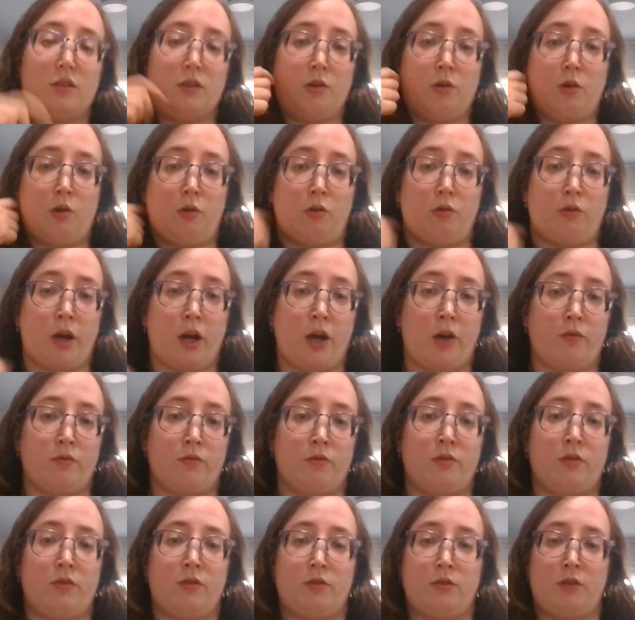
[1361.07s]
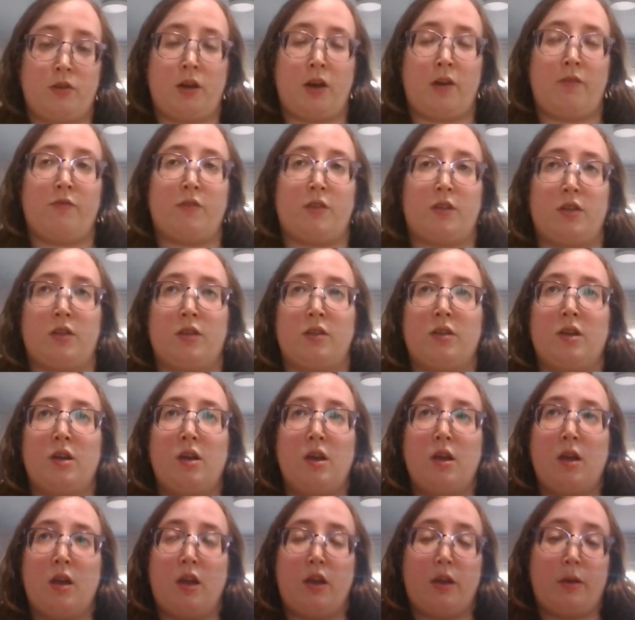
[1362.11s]
you go around, you'll have to
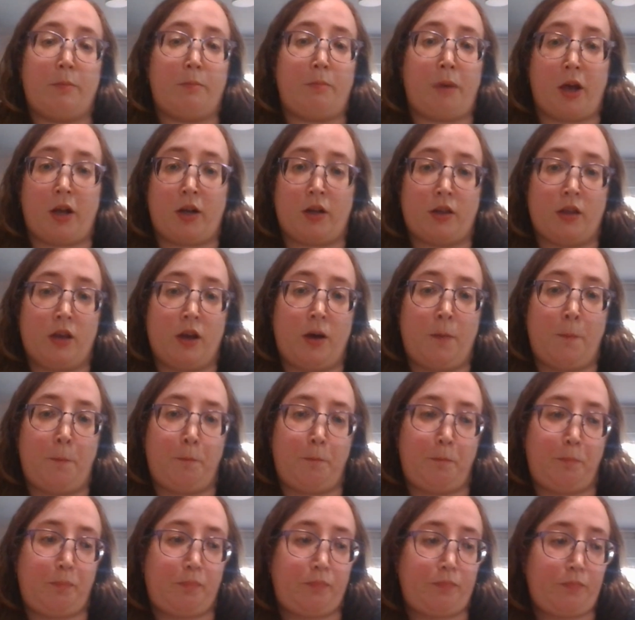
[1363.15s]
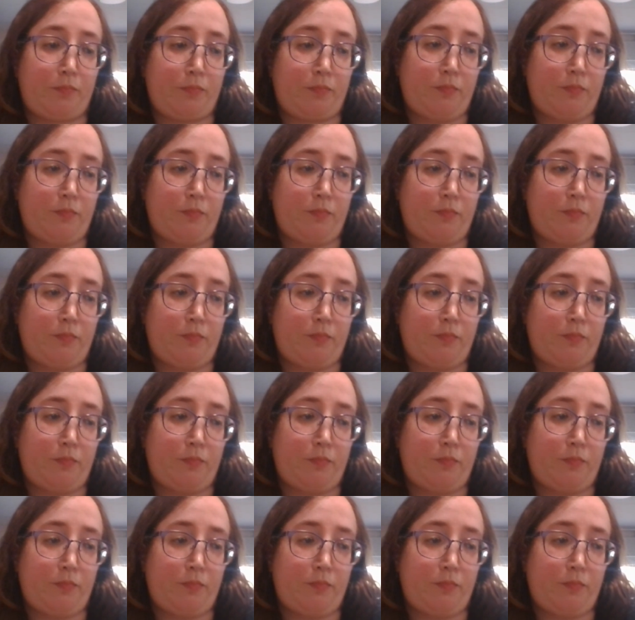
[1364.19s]
battle them.